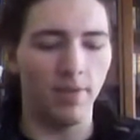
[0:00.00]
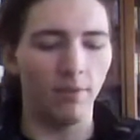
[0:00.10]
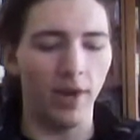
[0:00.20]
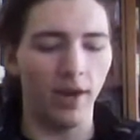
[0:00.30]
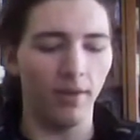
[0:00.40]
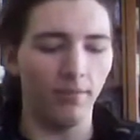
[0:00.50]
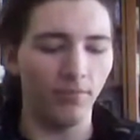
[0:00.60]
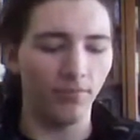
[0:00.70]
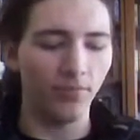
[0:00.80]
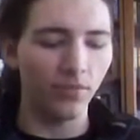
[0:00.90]
where
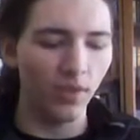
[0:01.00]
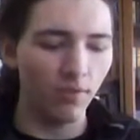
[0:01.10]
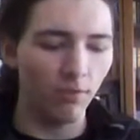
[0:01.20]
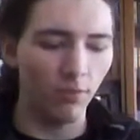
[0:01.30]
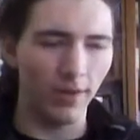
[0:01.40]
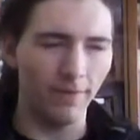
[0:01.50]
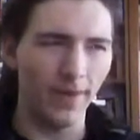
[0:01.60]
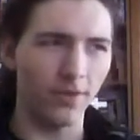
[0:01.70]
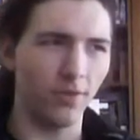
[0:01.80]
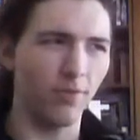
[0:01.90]

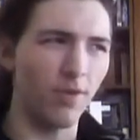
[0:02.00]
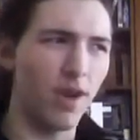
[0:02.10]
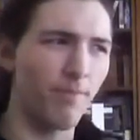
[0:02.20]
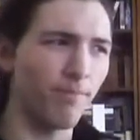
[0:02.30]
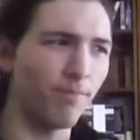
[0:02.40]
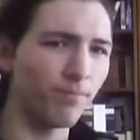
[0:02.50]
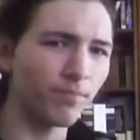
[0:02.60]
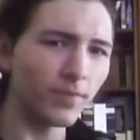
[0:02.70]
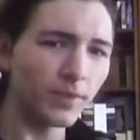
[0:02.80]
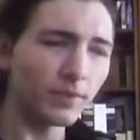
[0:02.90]
Victor Crumb,
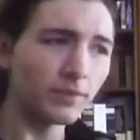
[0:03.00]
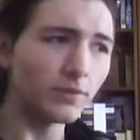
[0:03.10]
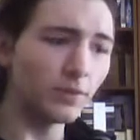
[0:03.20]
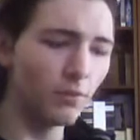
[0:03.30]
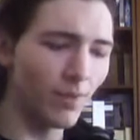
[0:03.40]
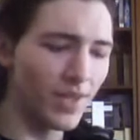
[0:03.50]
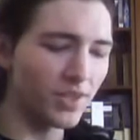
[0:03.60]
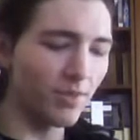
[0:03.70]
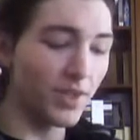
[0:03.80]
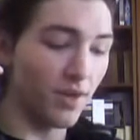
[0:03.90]
when he's
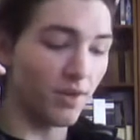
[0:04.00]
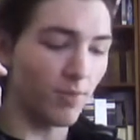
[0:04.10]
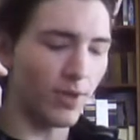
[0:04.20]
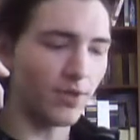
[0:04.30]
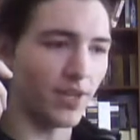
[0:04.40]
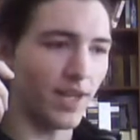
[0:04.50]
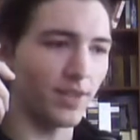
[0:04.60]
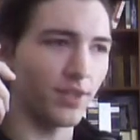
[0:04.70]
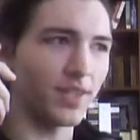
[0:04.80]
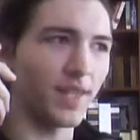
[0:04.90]
doing the underwater
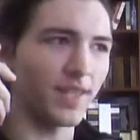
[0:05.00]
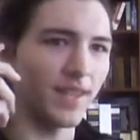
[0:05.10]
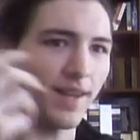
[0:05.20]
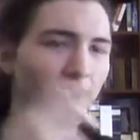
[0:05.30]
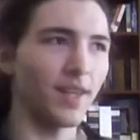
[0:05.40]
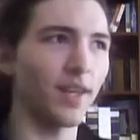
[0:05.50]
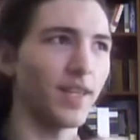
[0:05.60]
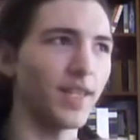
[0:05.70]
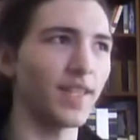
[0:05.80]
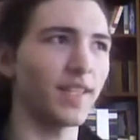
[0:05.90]
challenge, he takes that
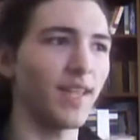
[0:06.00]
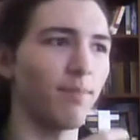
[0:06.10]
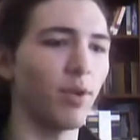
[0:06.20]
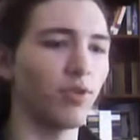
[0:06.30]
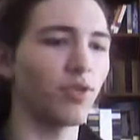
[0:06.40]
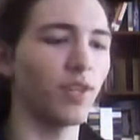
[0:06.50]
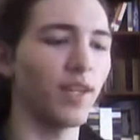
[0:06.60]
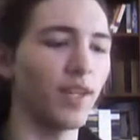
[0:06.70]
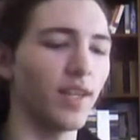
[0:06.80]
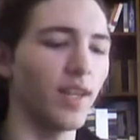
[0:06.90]

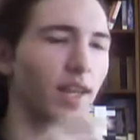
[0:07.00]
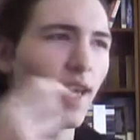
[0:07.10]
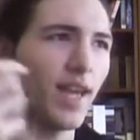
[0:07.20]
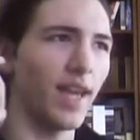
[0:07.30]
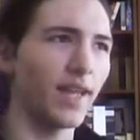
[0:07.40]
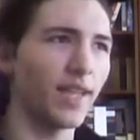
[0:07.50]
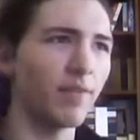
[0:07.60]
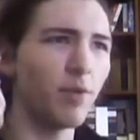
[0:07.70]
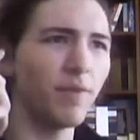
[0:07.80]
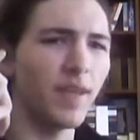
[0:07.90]
potion, and in
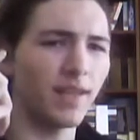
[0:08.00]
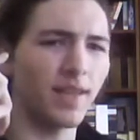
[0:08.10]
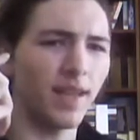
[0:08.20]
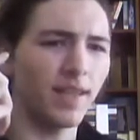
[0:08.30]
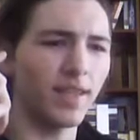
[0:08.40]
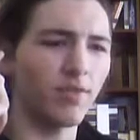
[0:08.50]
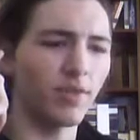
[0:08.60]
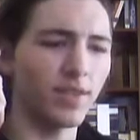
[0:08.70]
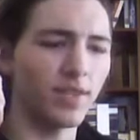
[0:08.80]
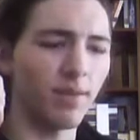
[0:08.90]
the movie I think you
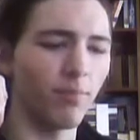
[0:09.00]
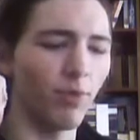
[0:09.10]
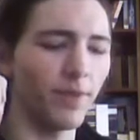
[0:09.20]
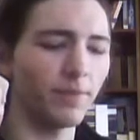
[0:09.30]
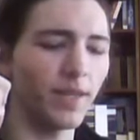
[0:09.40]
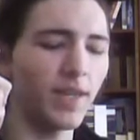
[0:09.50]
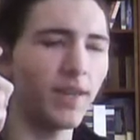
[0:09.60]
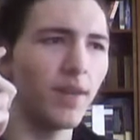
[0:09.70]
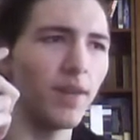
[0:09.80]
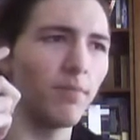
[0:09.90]
only see it briefly,
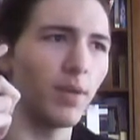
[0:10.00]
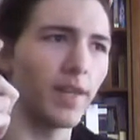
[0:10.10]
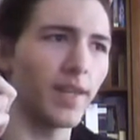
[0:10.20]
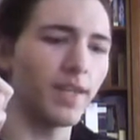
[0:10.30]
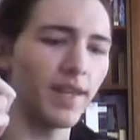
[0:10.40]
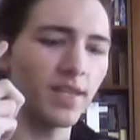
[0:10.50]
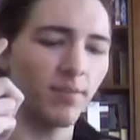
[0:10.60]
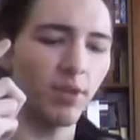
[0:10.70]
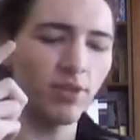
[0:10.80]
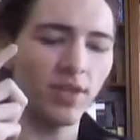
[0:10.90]
but he takes the
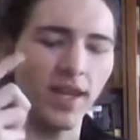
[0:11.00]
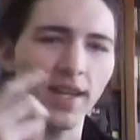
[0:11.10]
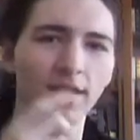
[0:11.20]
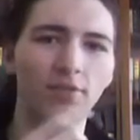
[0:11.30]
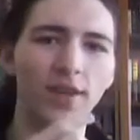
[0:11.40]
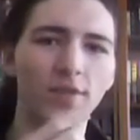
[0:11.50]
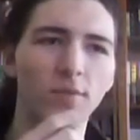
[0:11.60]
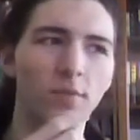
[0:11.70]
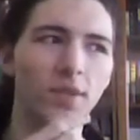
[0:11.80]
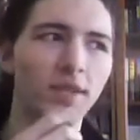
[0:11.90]
potion and it
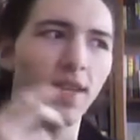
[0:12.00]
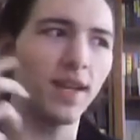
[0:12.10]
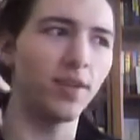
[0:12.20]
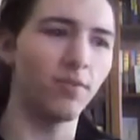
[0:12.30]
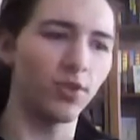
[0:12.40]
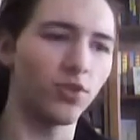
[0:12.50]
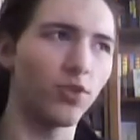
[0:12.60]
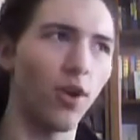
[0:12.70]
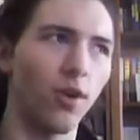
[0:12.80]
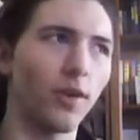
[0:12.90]
transforms his head into a
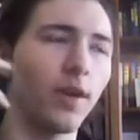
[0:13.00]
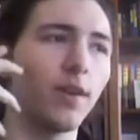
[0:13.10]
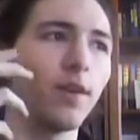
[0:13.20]
shark.